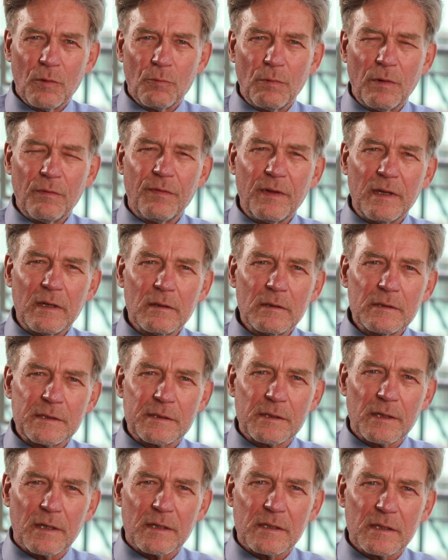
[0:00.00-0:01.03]

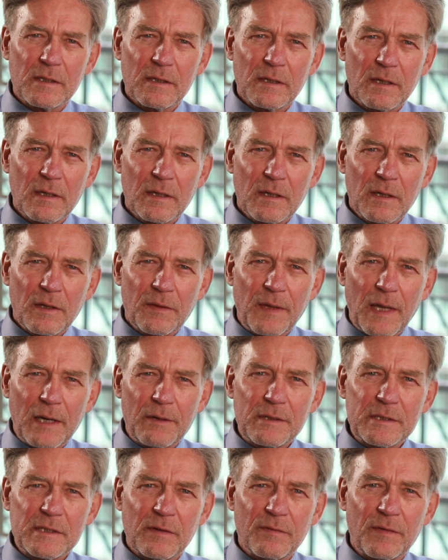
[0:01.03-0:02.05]
reveals that
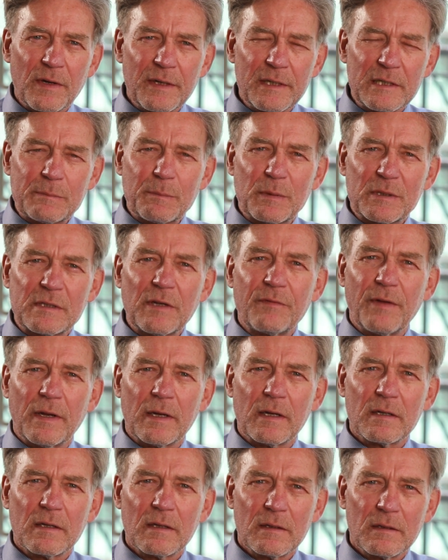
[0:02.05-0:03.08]
there is a very
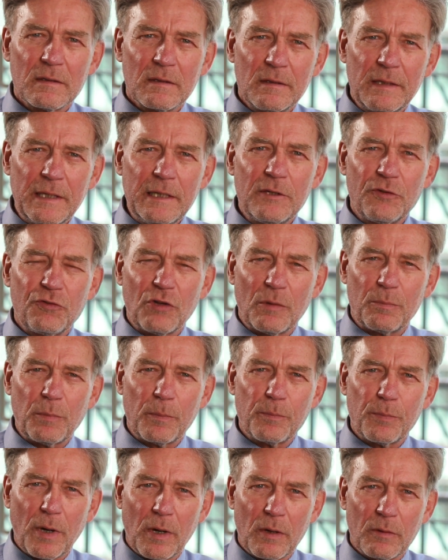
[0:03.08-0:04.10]
specific leadership
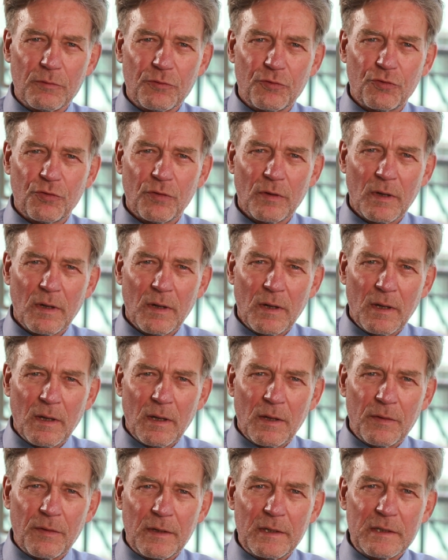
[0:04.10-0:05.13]
approach
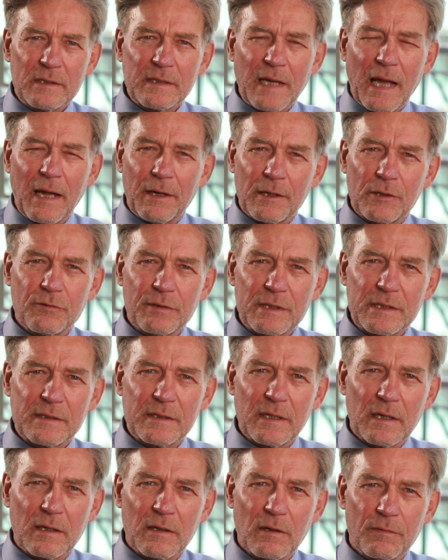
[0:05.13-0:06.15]
that is
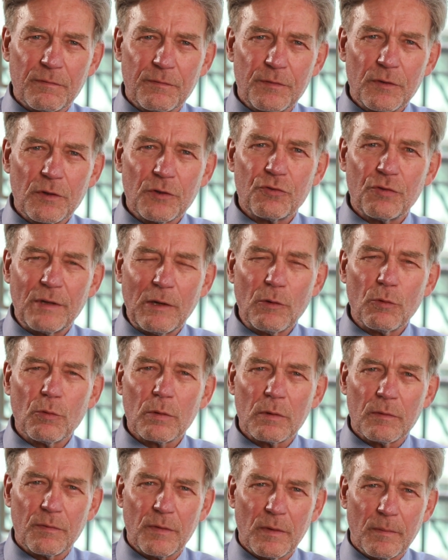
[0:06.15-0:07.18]
characteristic of virtually
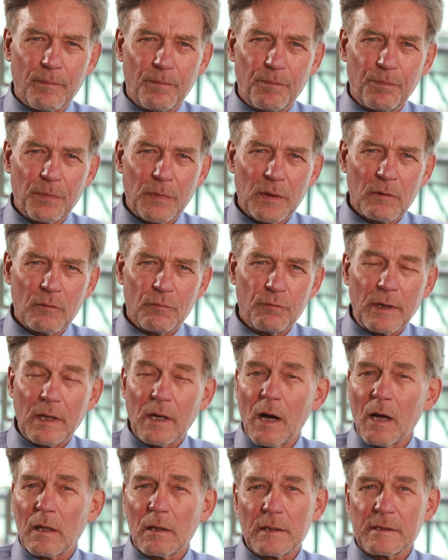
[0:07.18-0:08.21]
all of them,
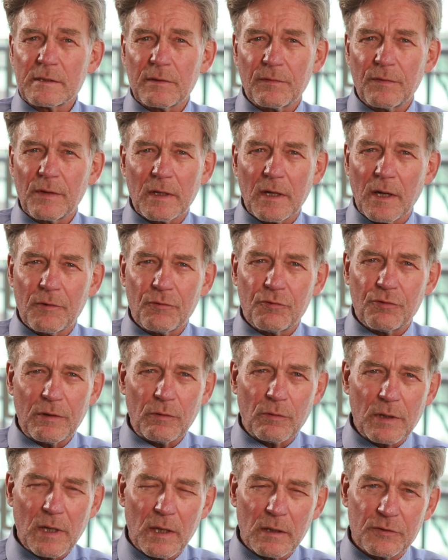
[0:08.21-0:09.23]
regardless of the country
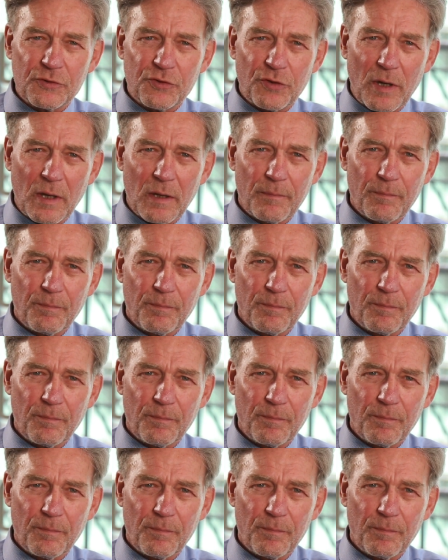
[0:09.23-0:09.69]
or culture.